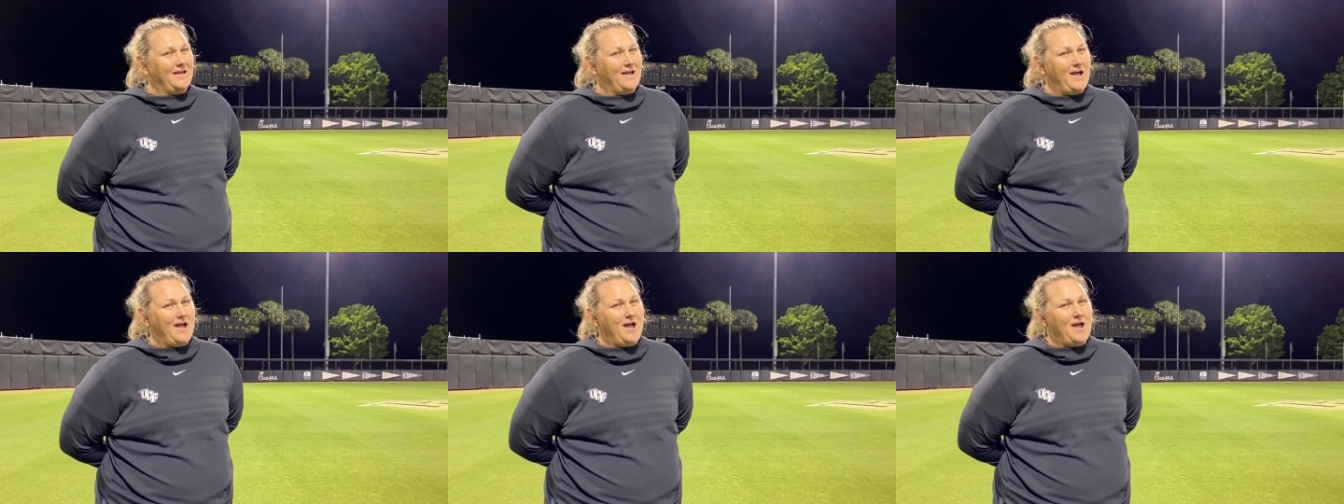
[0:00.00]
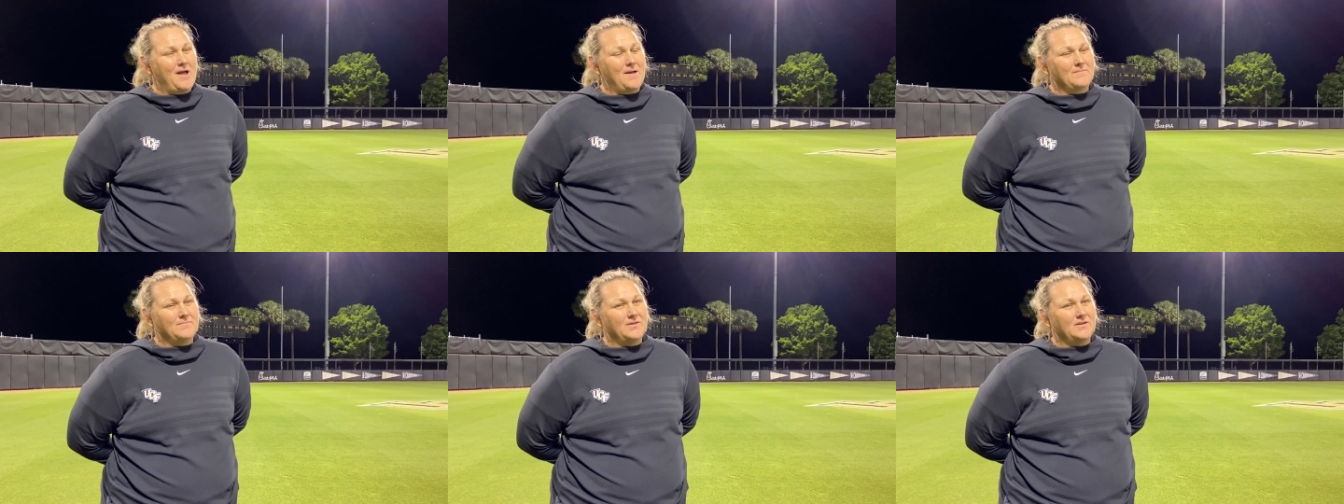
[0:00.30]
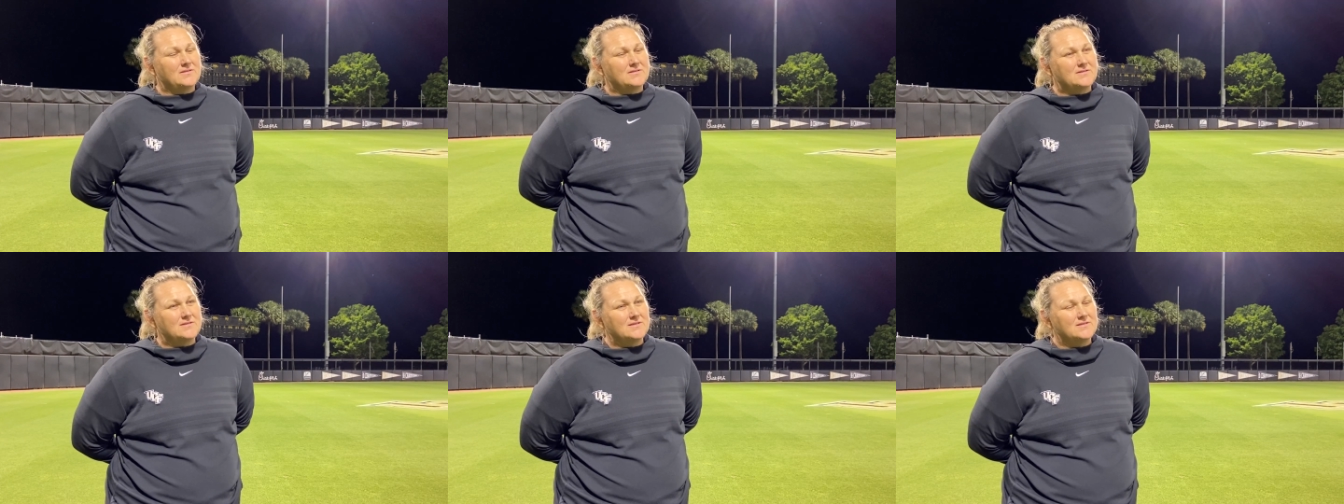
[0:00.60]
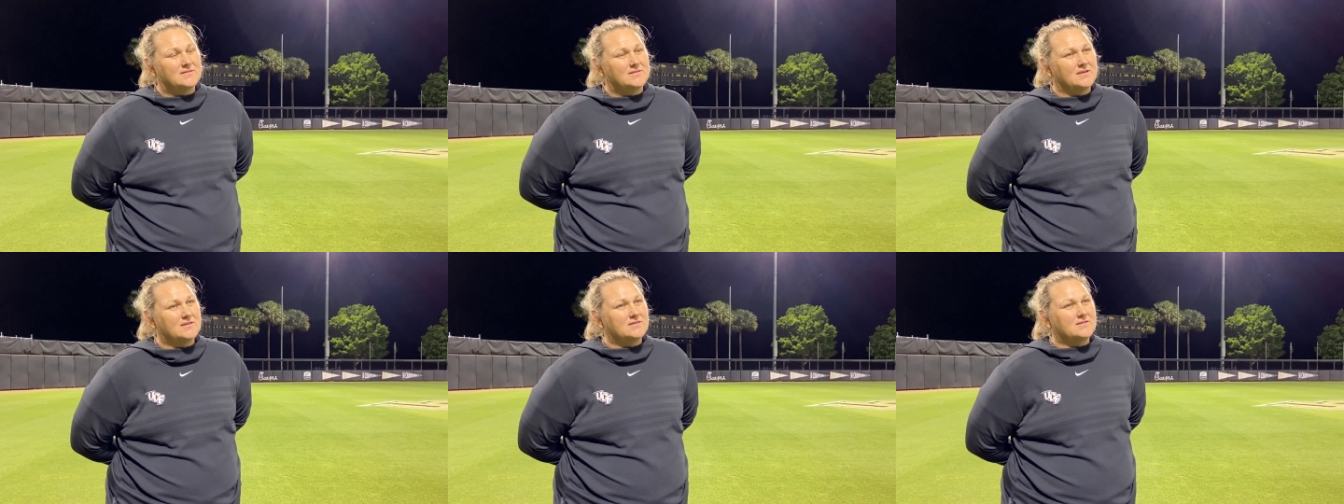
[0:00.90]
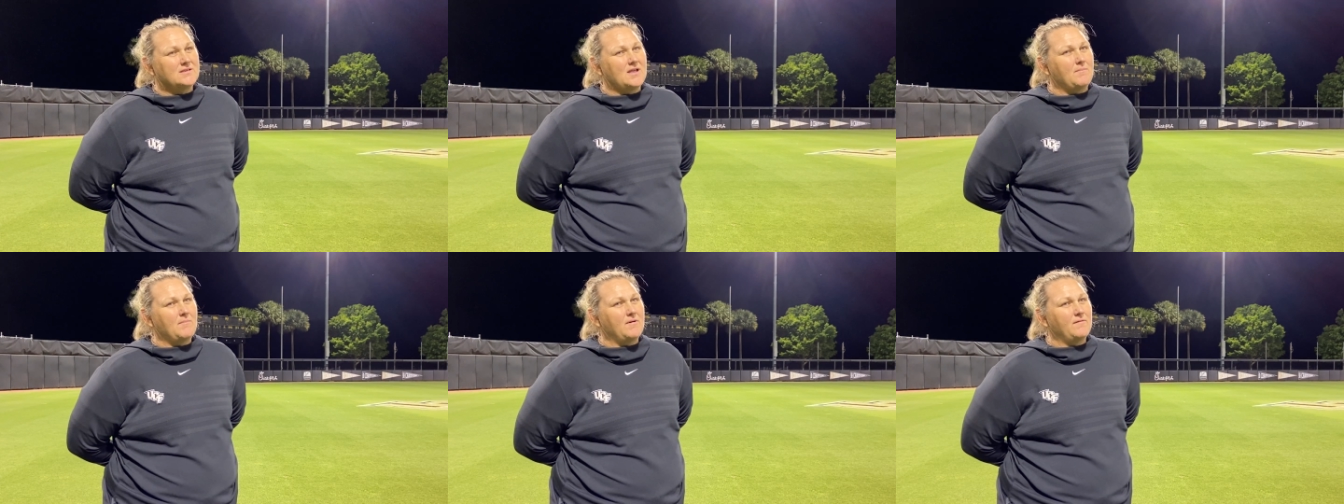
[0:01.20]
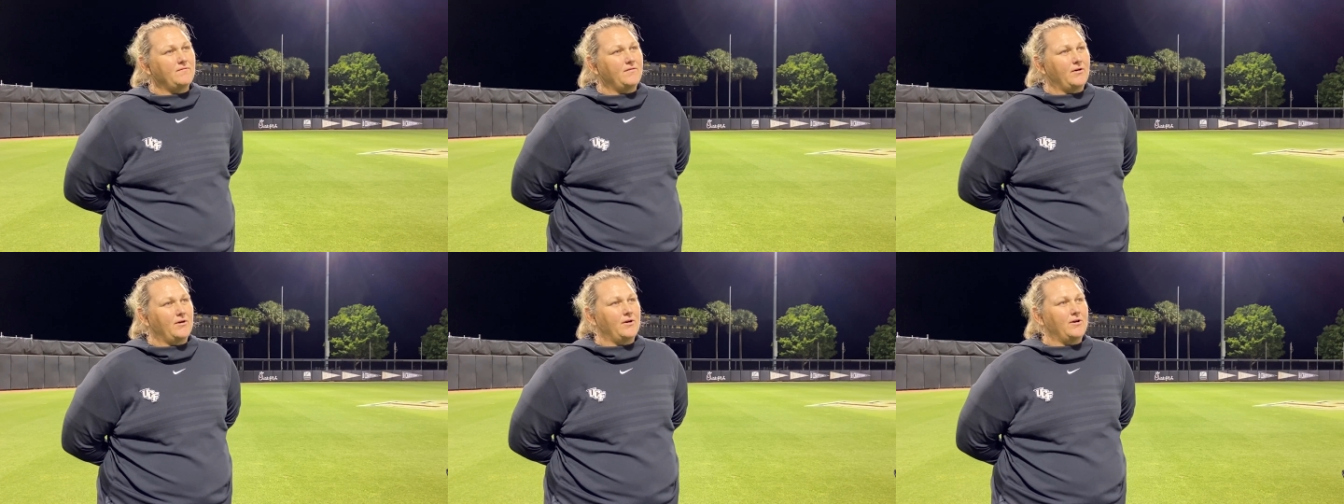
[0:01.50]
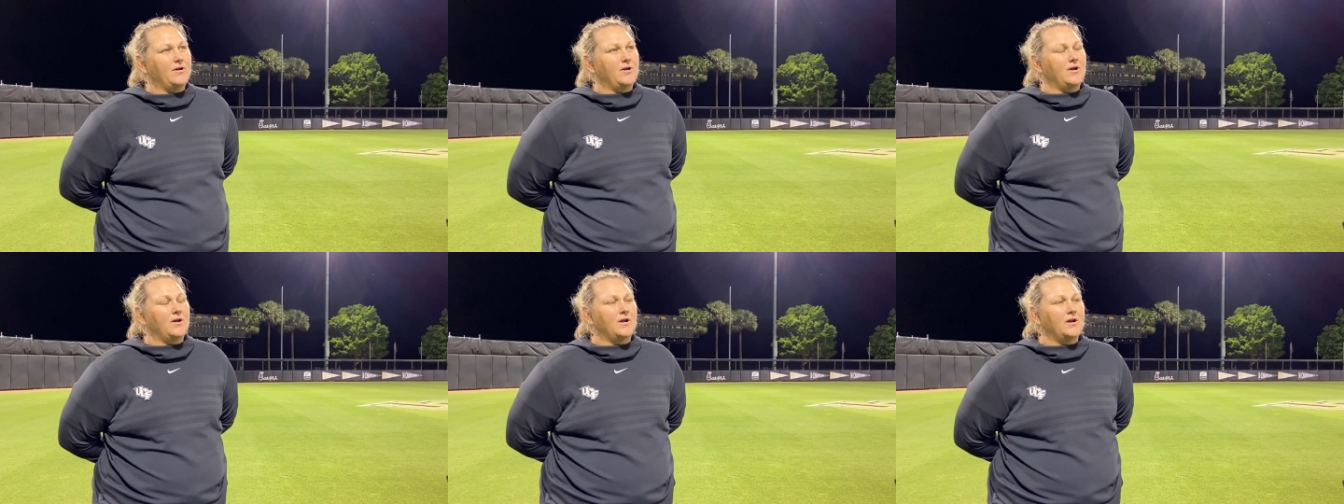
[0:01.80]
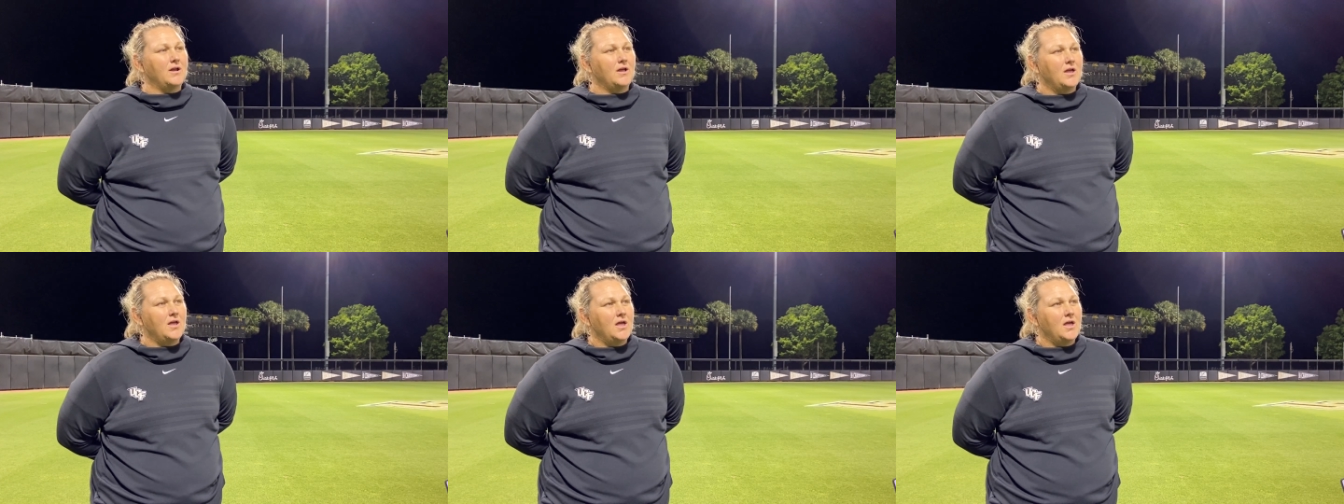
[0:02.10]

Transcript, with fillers: Um, this this summer for her,